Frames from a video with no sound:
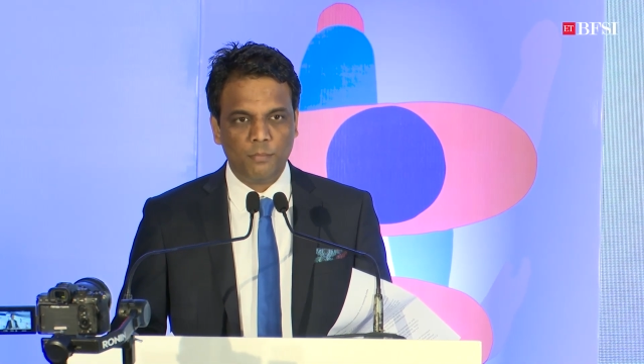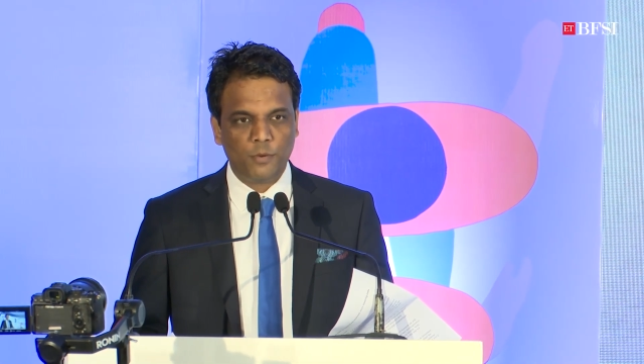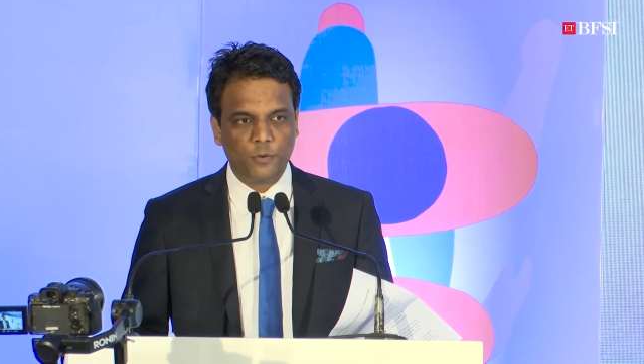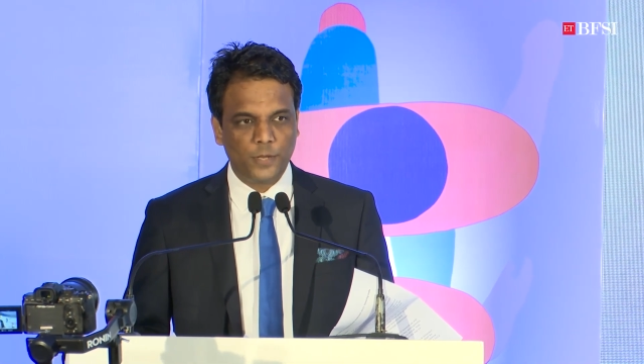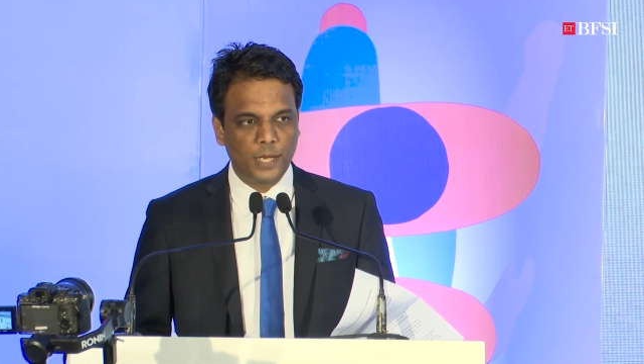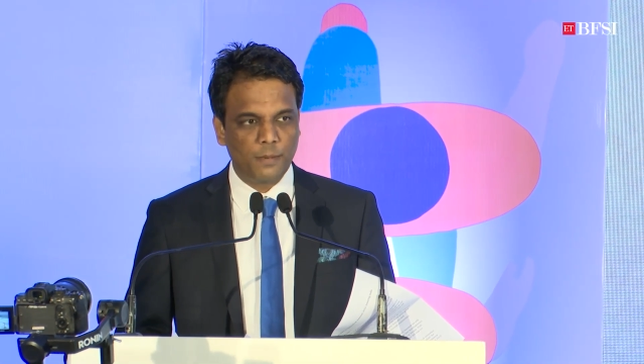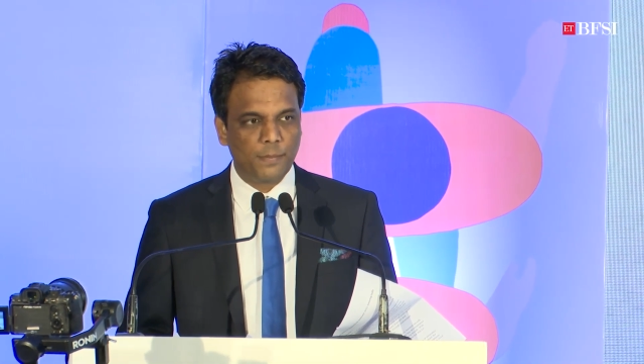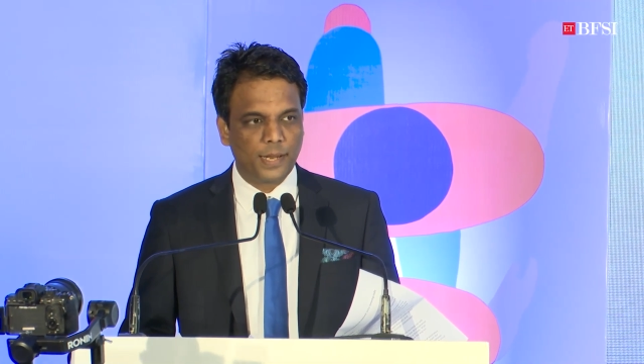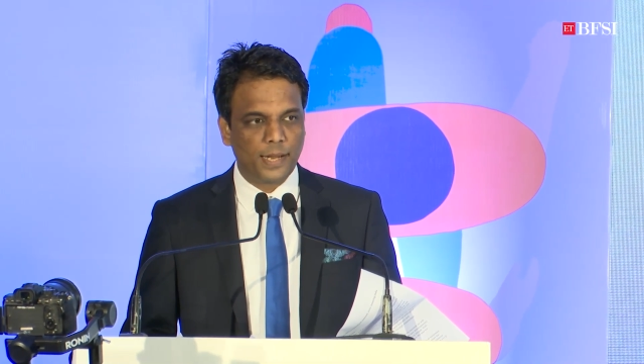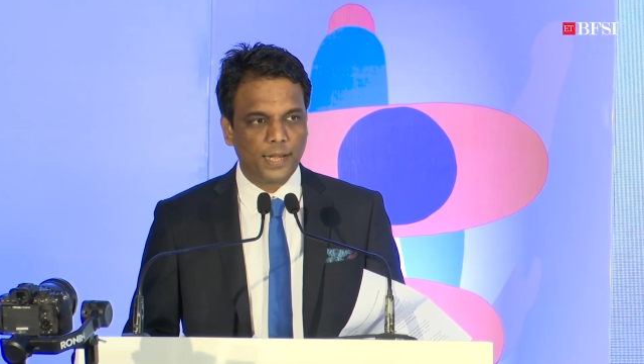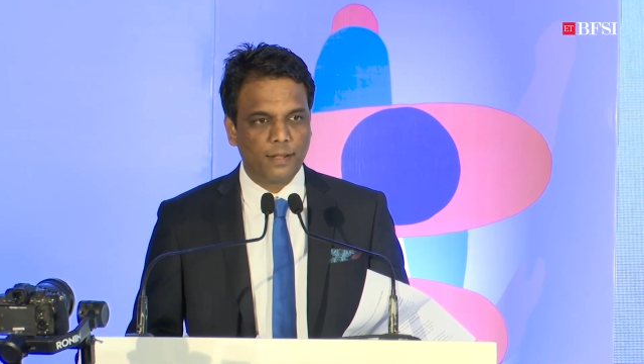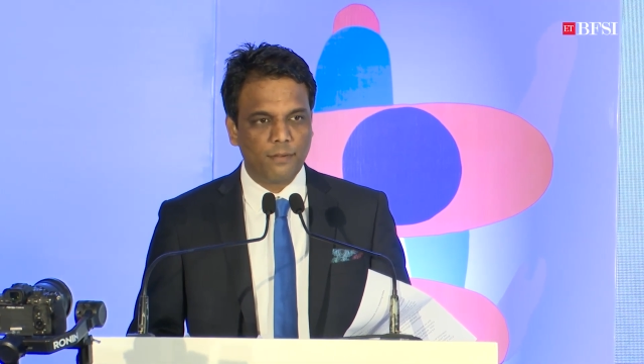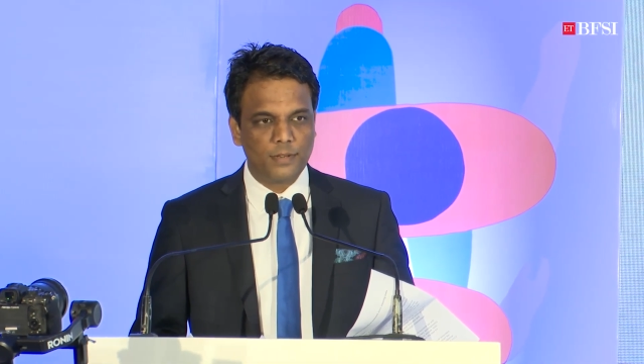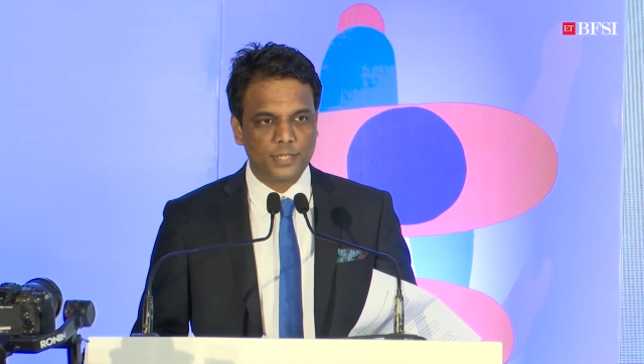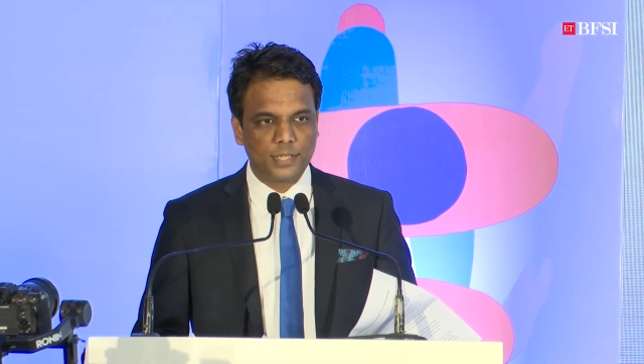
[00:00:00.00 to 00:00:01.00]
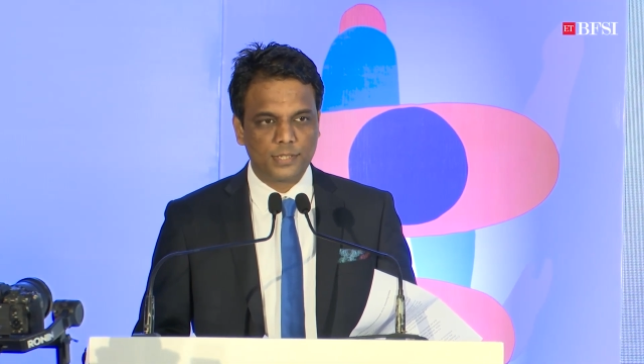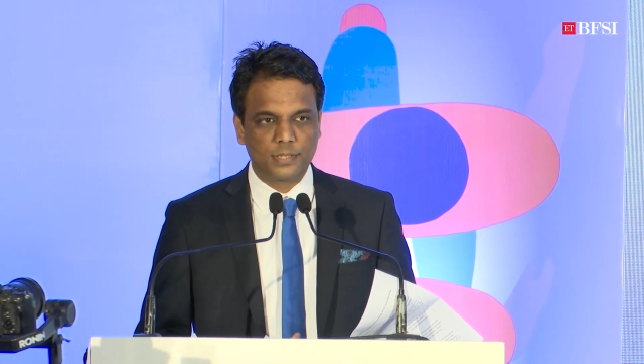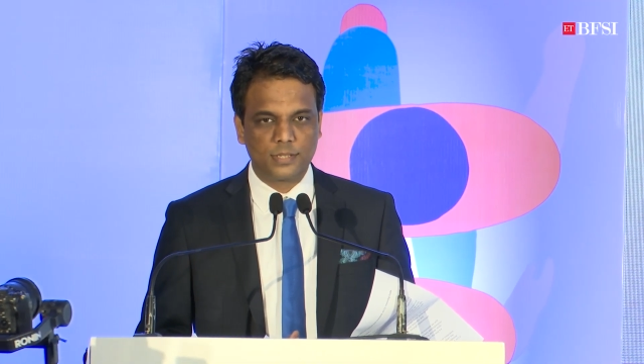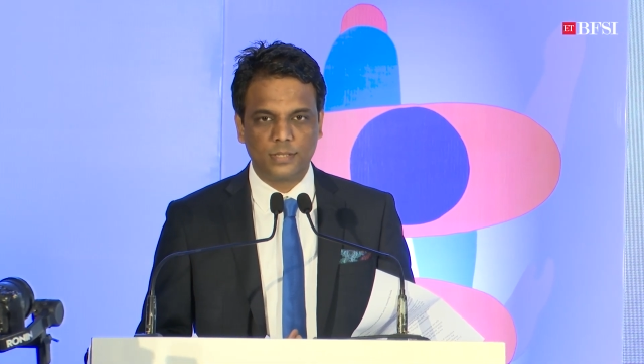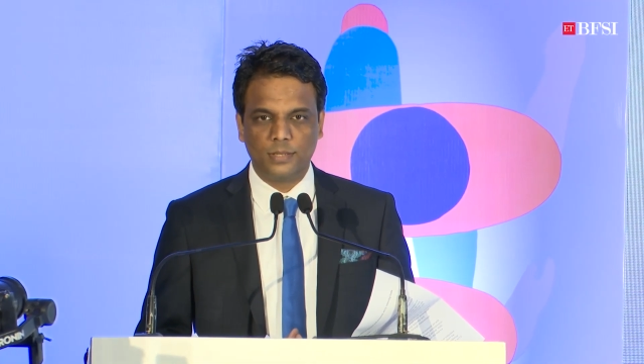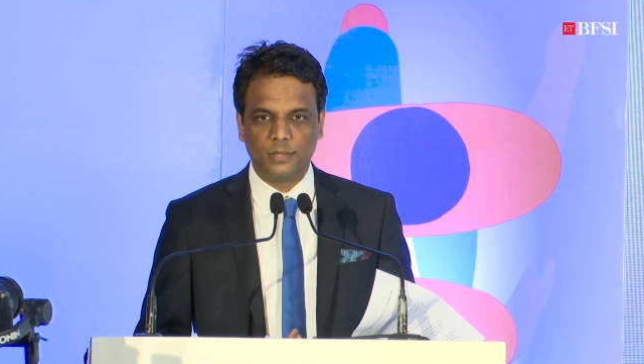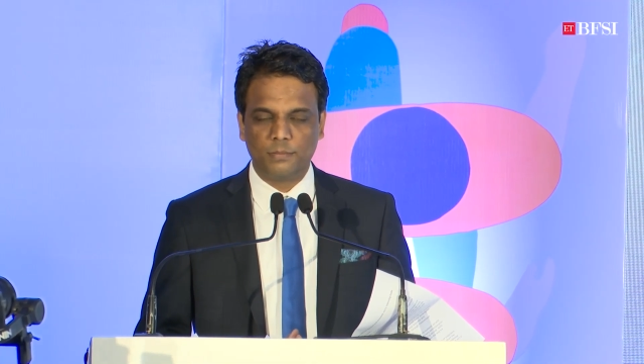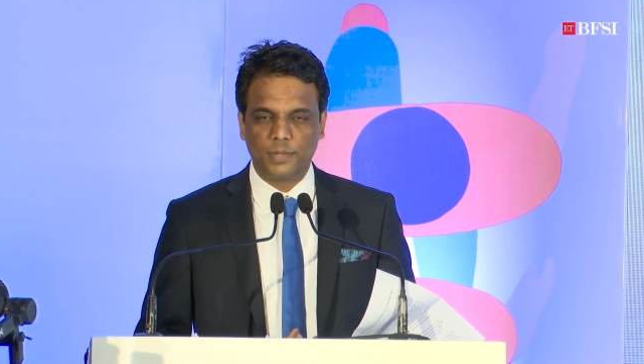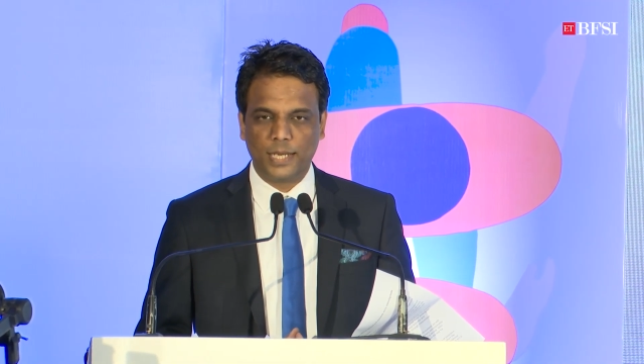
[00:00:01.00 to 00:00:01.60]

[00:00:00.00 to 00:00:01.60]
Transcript: Before I begin, I will just uh,